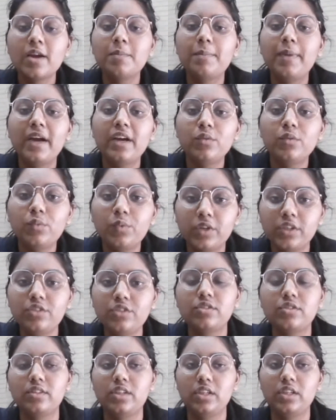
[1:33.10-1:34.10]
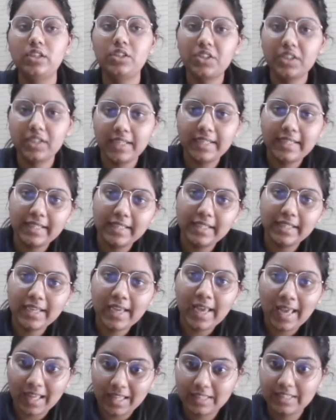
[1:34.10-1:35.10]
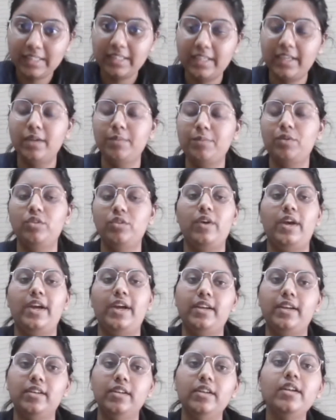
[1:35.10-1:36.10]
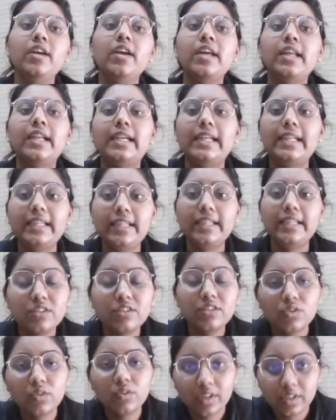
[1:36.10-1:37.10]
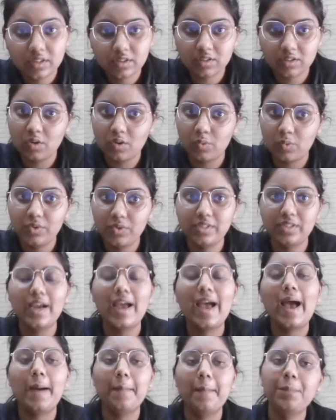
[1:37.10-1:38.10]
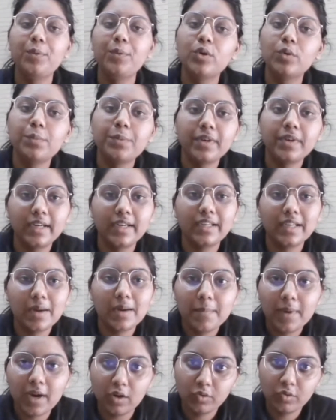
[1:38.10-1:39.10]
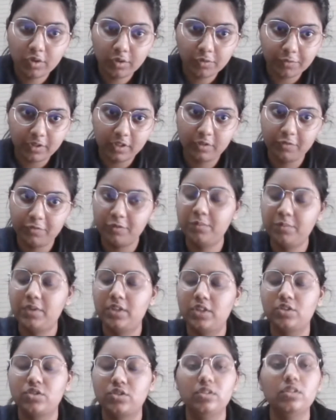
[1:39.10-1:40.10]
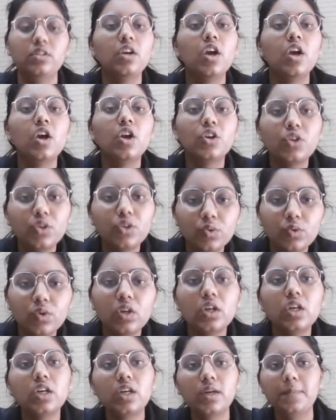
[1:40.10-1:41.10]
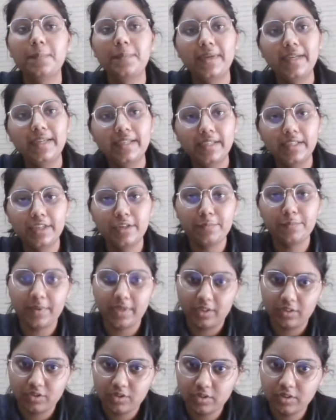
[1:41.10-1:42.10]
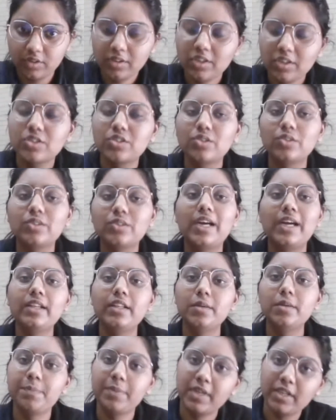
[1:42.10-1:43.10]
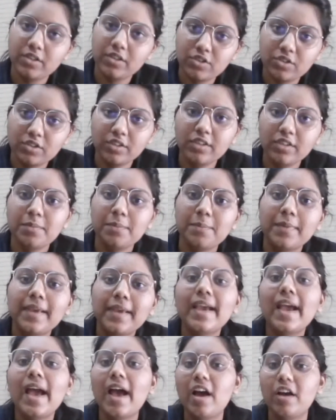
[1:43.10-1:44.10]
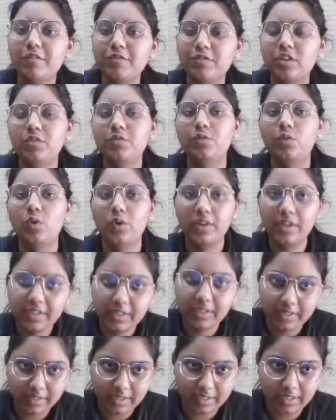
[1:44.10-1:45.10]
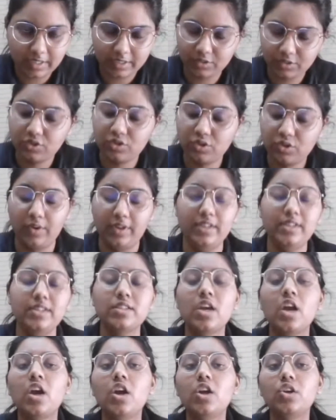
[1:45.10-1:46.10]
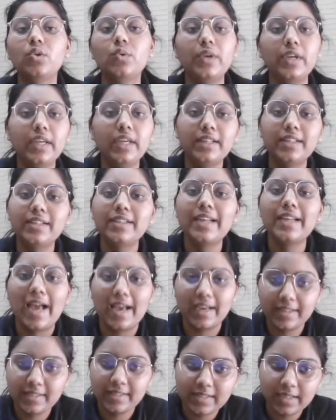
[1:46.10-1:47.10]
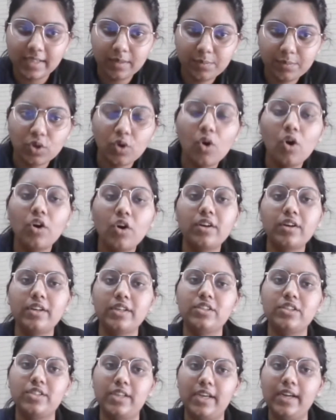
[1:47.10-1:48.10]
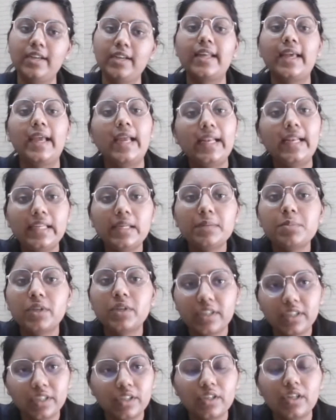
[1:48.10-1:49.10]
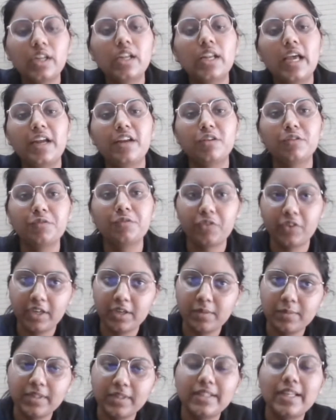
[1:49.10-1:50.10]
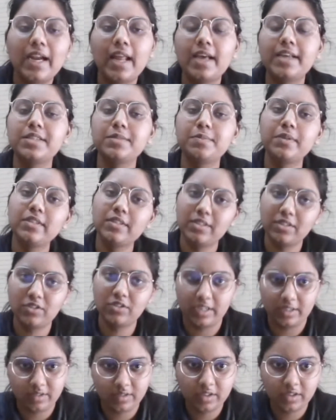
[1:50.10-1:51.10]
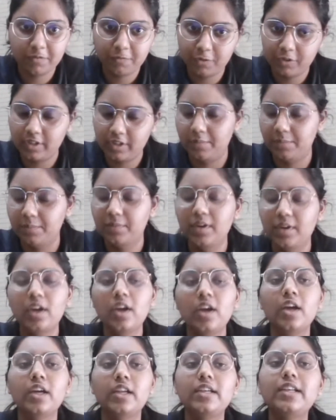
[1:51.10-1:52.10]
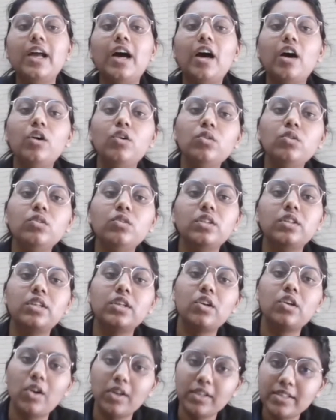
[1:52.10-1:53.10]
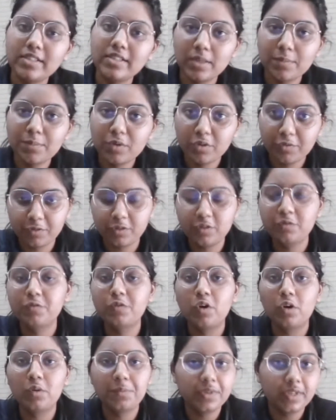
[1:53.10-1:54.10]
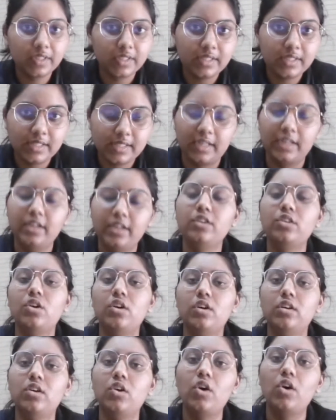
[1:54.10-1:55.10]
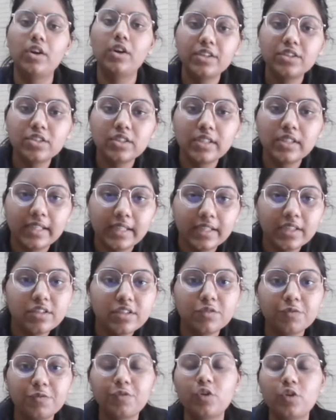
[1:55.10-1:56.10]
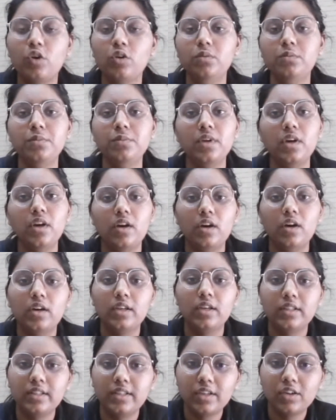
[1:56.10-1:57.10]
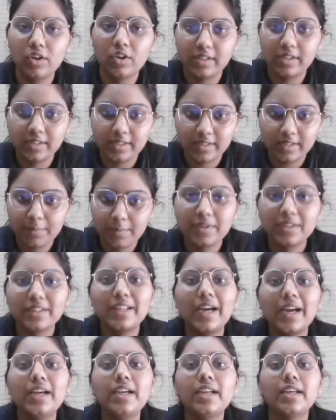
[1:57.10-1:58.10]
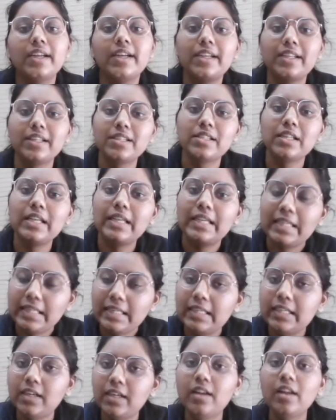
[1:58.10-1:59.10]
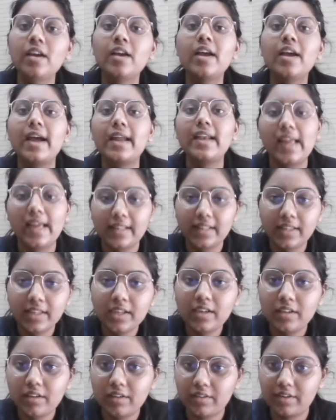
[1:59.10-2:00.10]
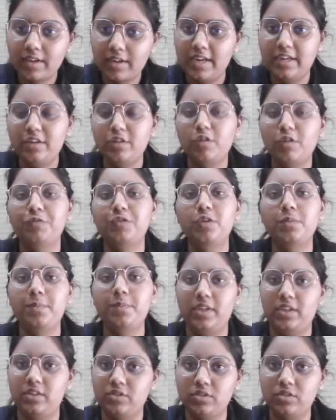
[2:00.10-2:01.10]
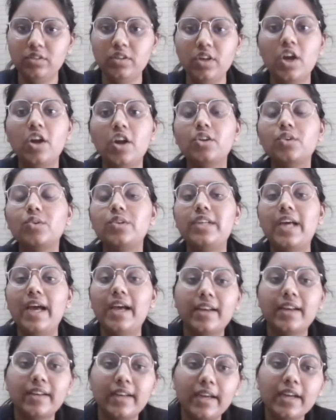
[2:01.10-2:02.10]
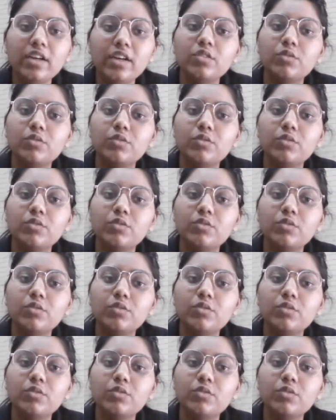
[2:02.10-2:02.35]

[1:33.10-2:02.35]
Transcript: by which the treating healthcare provider needs to disclose the appropriate amount of information to a competent patient so that the patient may have the voluntary choice to either accept or reject any particular line of treatment that has been suggested for them. Now, the concept of informed consent originates from the concept that it is a legal and ethical right of the patient to direct